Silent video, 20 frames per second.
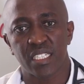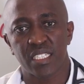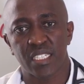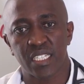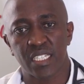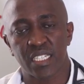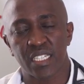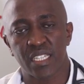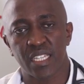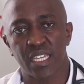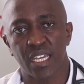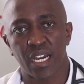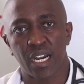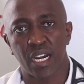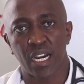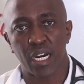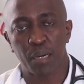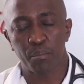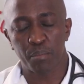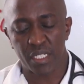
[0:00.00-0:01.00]
take
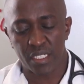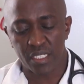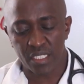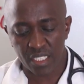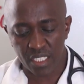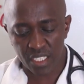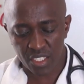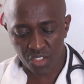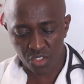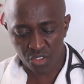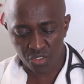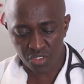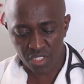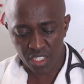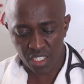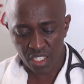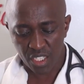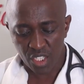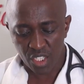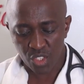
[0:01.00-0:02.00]
their medications
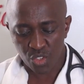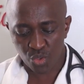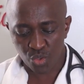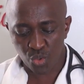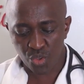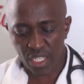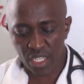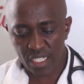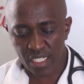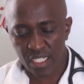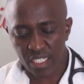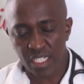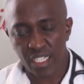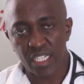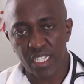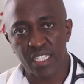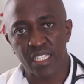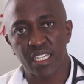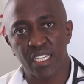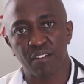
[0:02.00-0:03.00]
so that
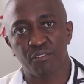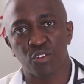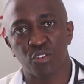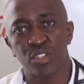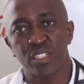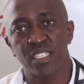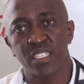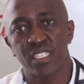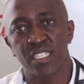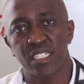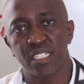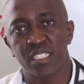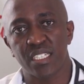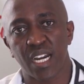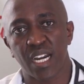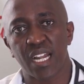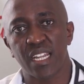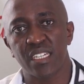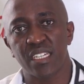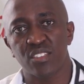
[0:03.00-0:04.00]
they avoid the
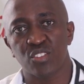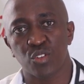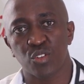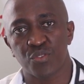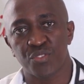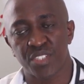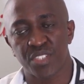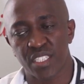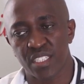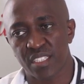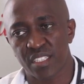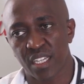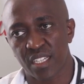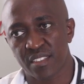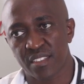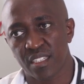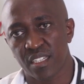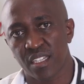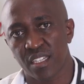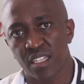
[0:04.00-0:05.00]
recurrence of
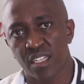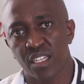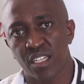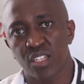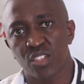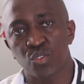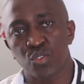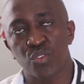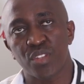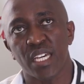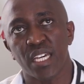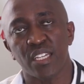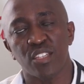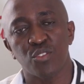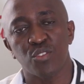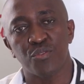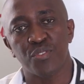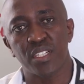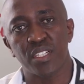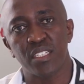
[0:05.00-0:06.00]
seizures. So thank
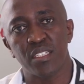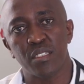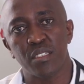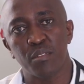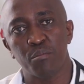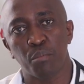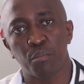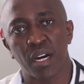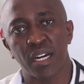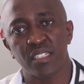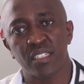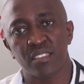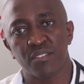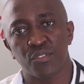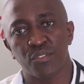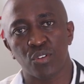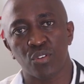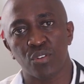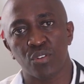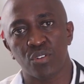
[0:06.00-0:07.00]
you very much
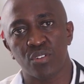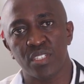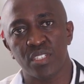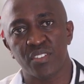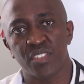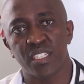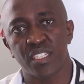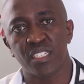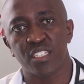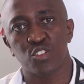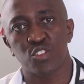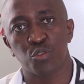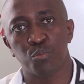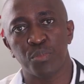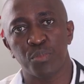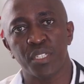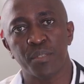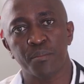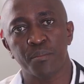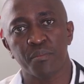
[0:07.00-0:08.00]
for listening to
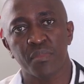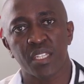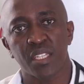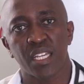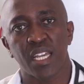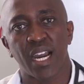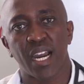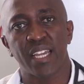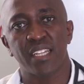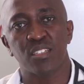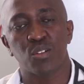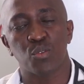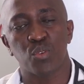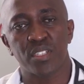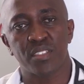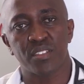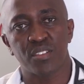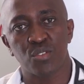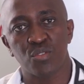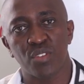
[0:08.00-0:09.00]
me. I
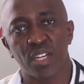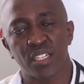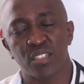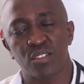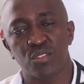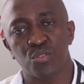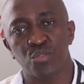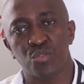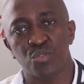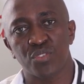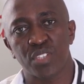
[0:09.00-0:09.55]
request you that you